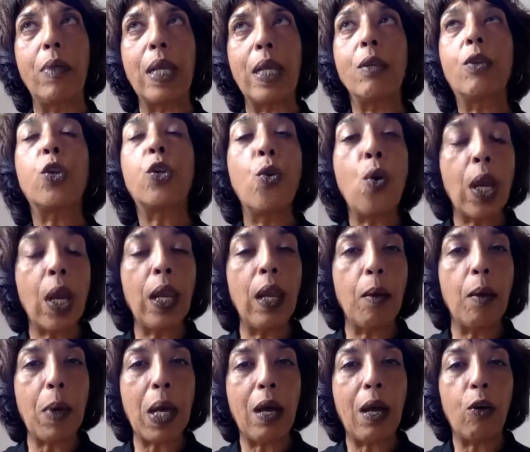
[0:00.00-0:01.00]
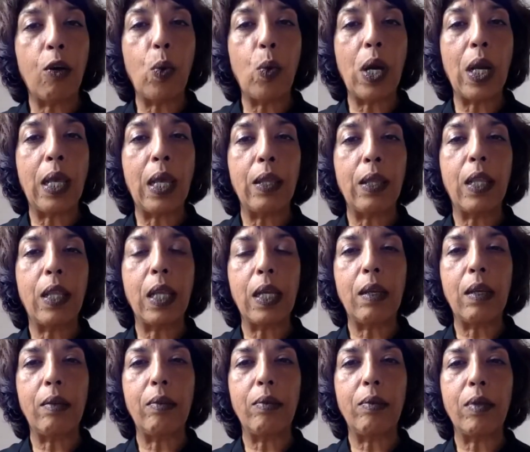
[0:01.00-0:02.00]
talking about, where
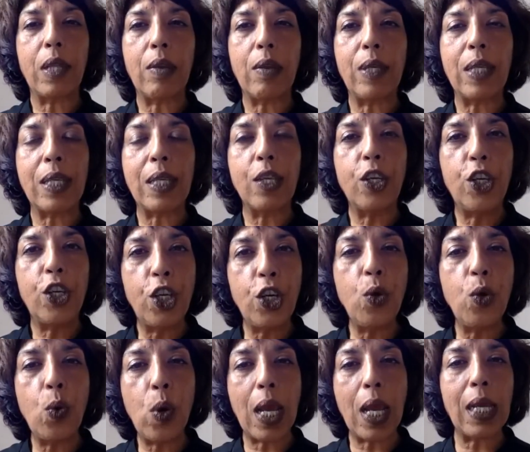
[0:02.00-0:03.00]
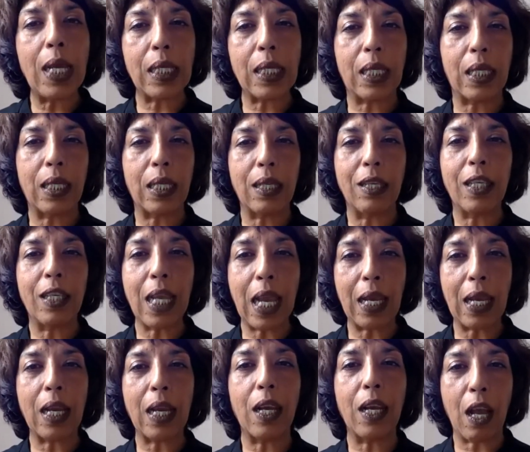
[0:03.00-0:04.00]
there is a US tech
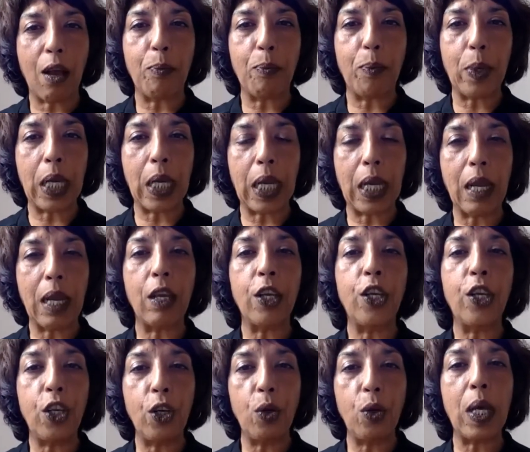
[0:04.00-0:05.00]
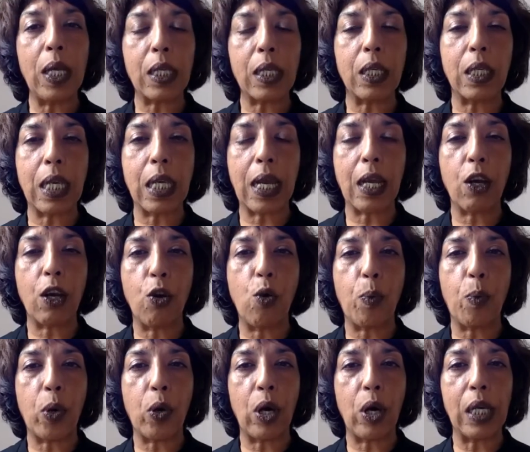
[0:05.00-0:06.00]
company, a US tech
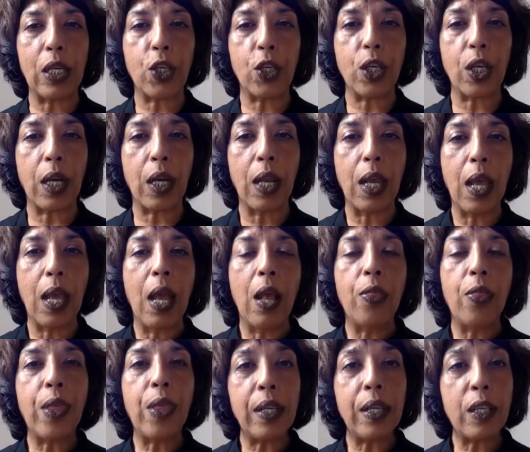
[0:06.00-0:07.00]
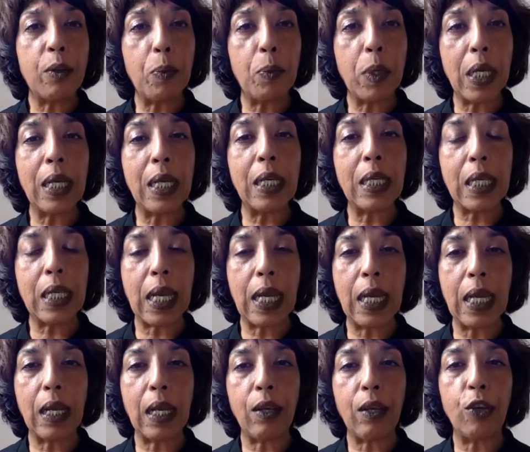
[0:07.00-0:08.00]
corporation that is being
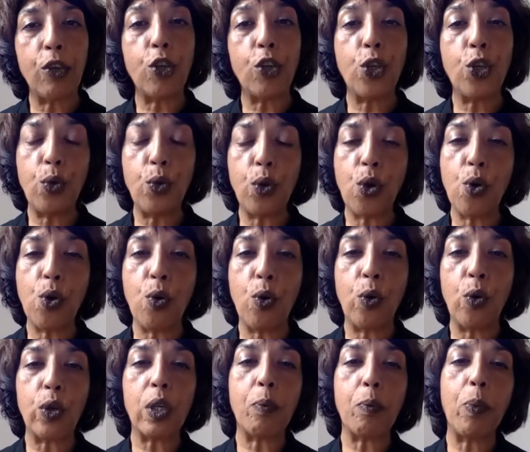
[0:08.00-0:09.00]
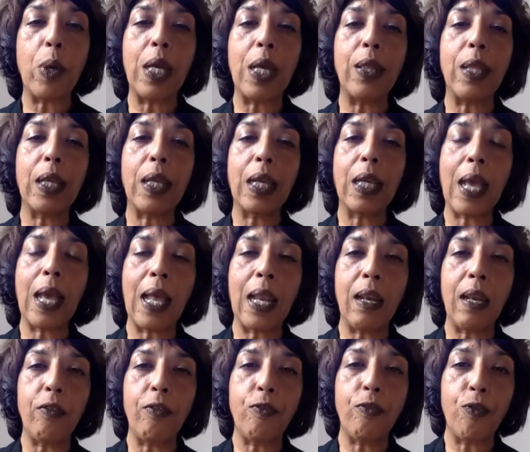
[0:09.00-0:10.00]
taken to court by the
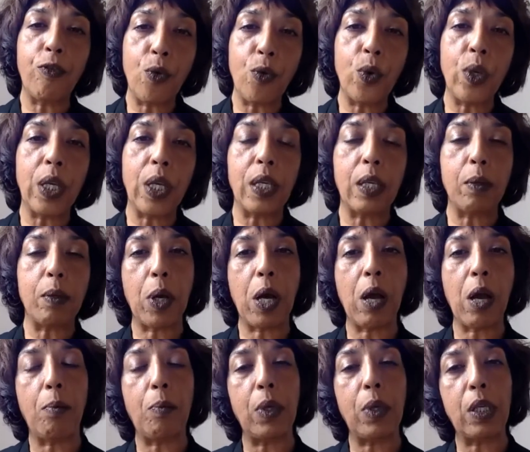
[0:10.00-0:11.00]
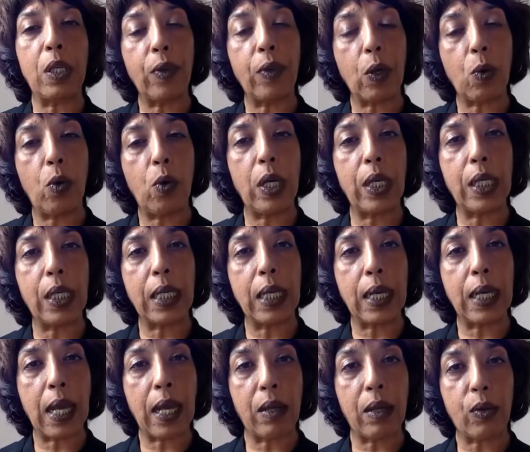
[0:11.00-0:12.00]
California Department of Equality
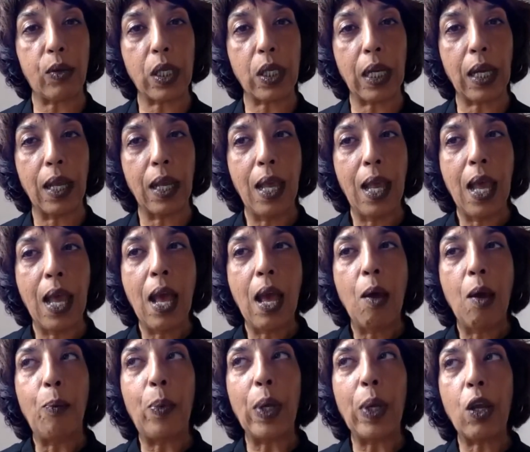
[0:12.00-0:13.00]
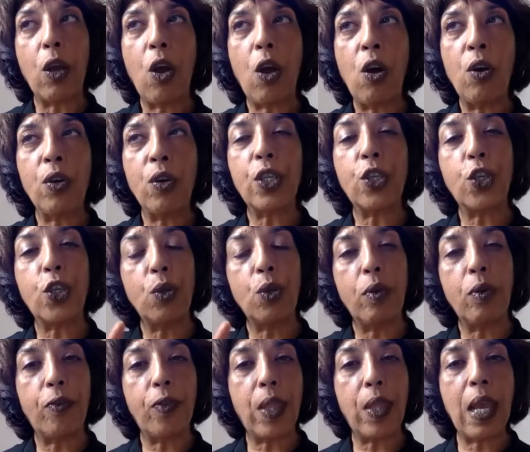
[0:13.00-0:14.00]
and Housing, because two
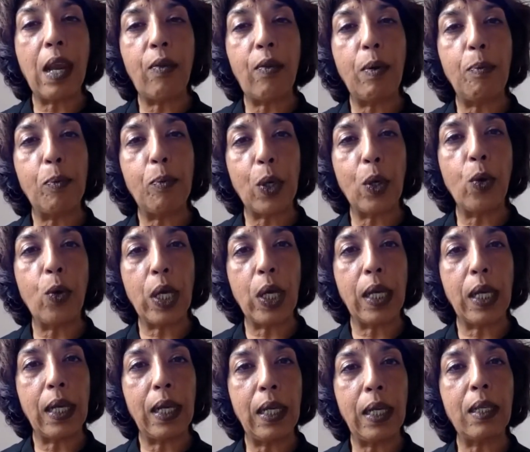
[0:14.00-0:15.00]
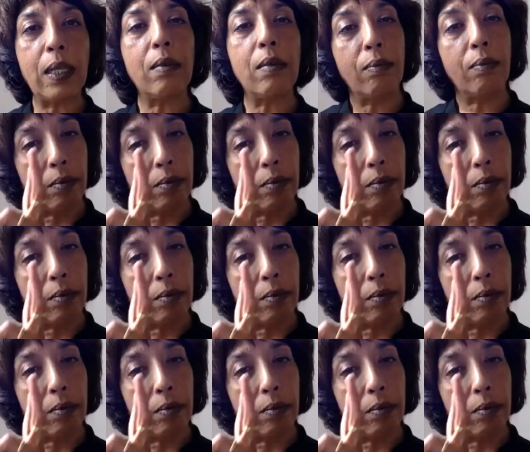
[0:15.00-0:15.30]
of their employees,